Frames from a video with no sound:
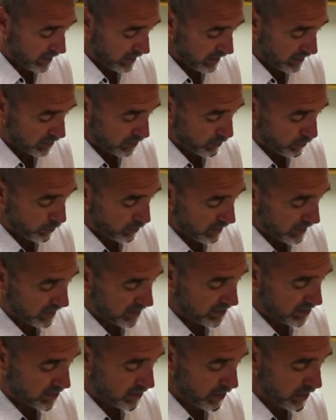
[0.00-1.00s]
It's a really
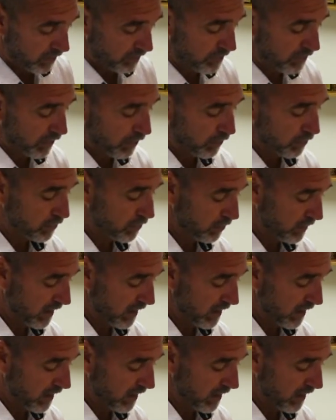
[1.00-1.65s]
soft dough. So